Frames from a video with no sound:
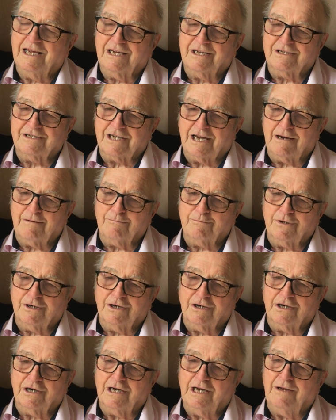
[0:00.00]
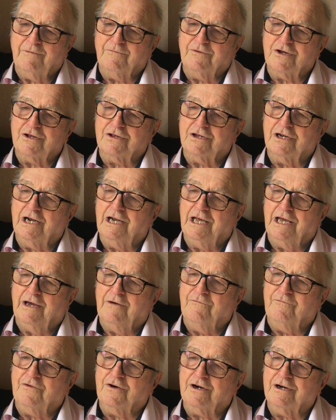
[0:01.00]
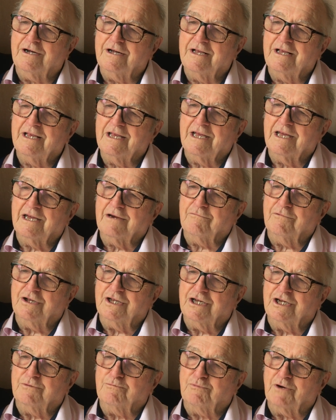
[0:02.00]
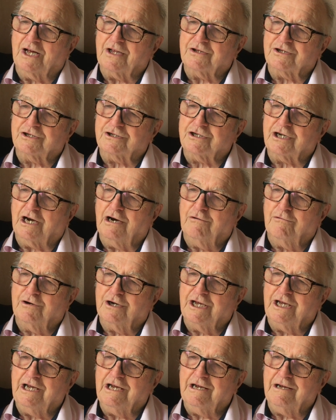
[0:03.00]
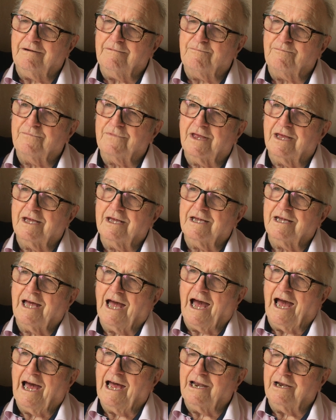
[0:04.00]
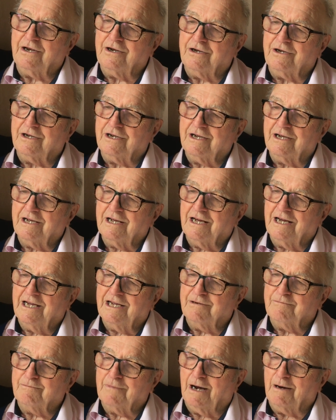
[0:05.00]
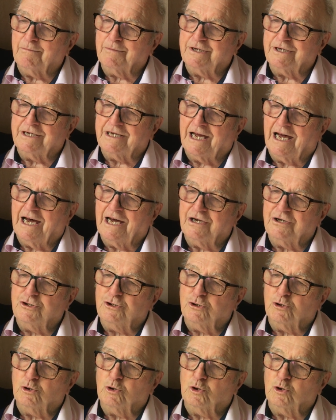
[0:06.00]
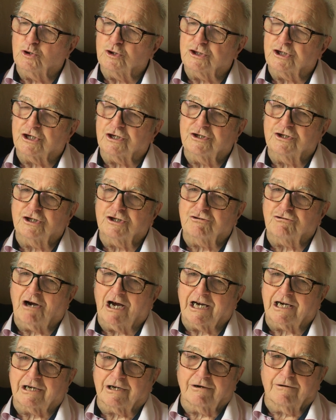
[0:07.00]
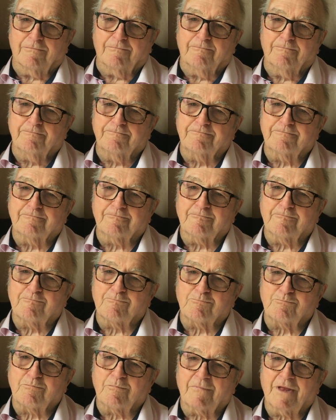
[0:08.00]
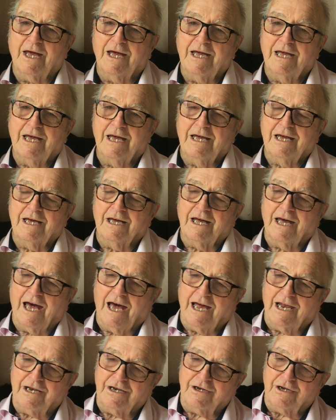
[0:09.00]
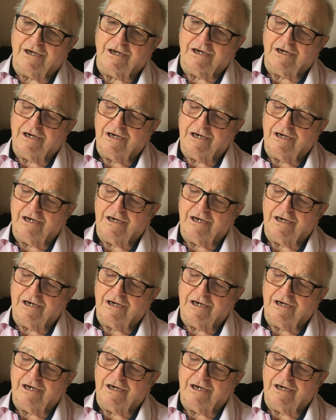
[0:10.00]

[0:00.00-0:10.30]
Yeah, Sam Burton lived at the Live with his brother Tony and his mum and dad, George and the Dragon. And